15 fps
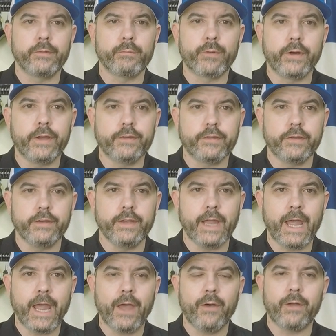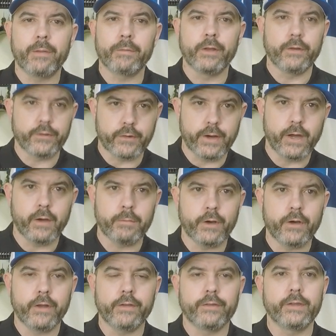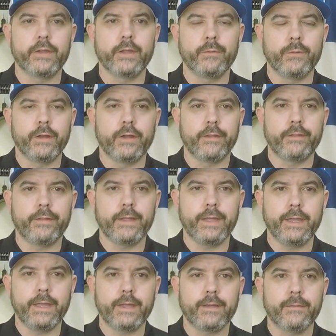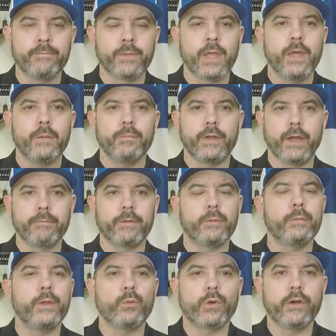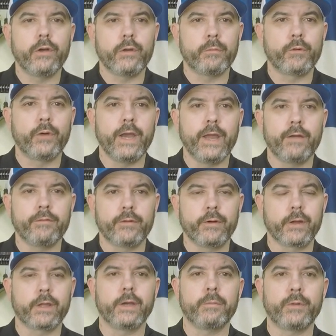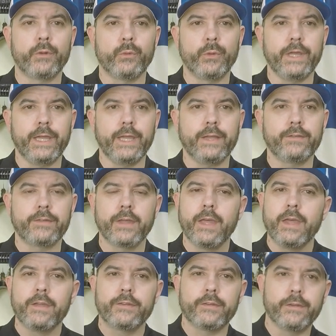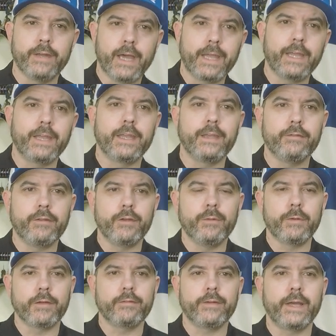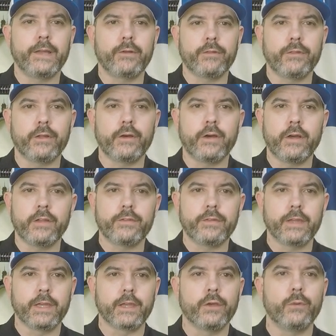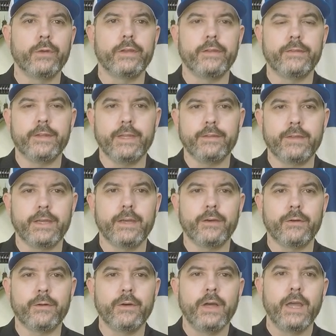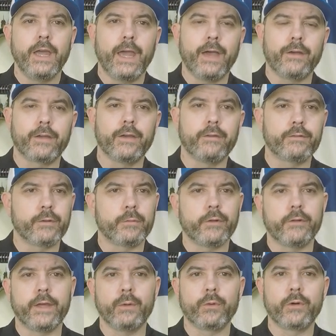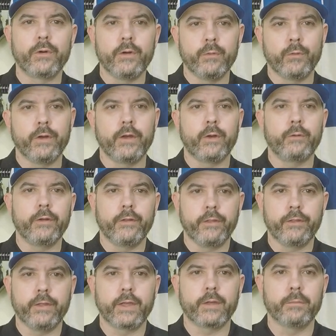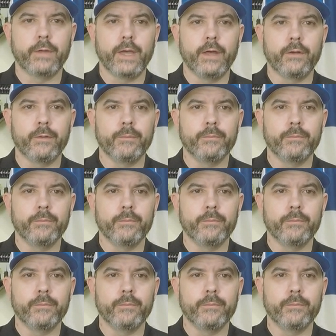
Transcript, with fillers: impression now and I'm gonna try them on and tell you what I think but I'm going to be wearing them around for a couple of weeks so that I can give you my final thoughts and go into detail how comfortable they were and what I really think about